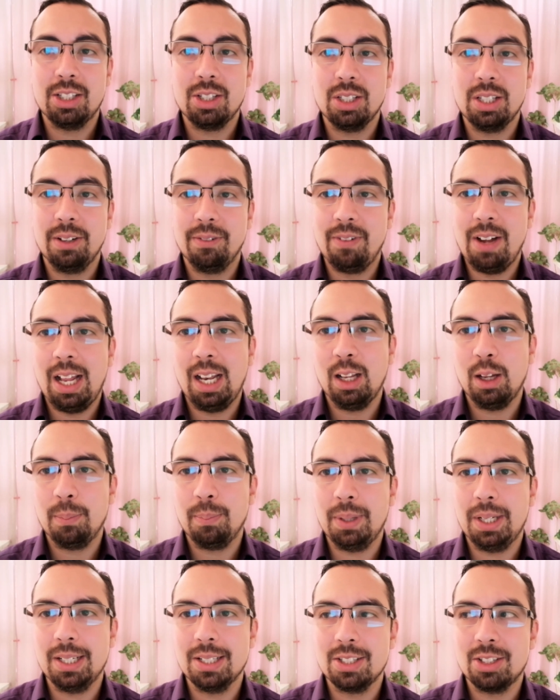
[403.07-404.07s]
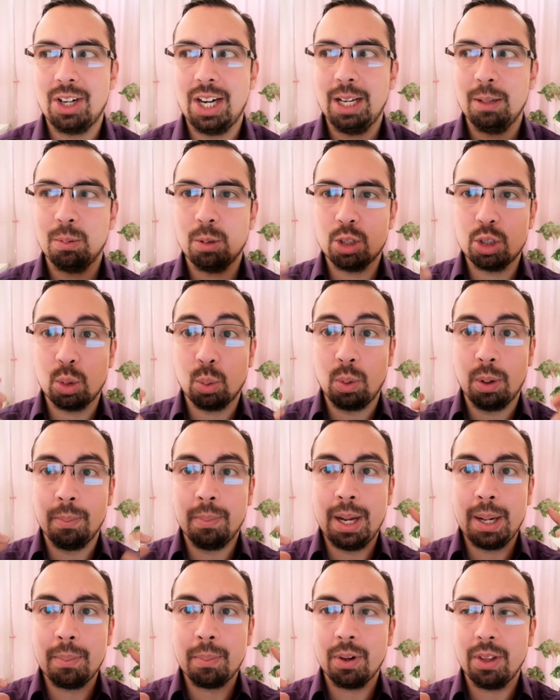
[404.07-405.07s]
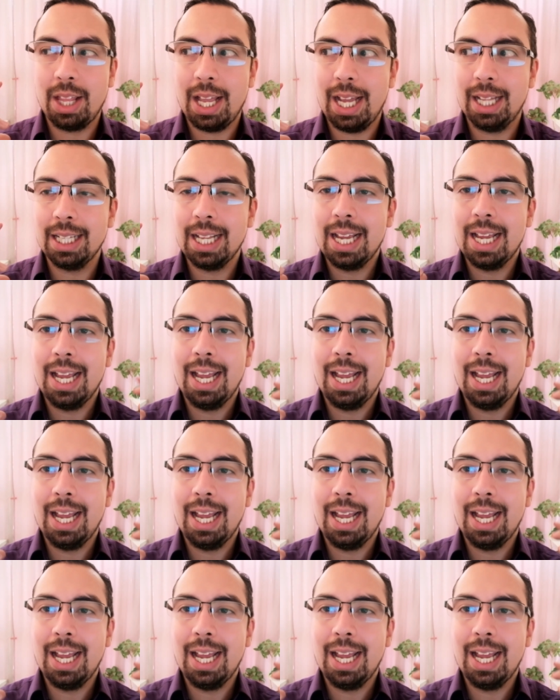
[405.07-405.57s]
to develop because they're able to remember that,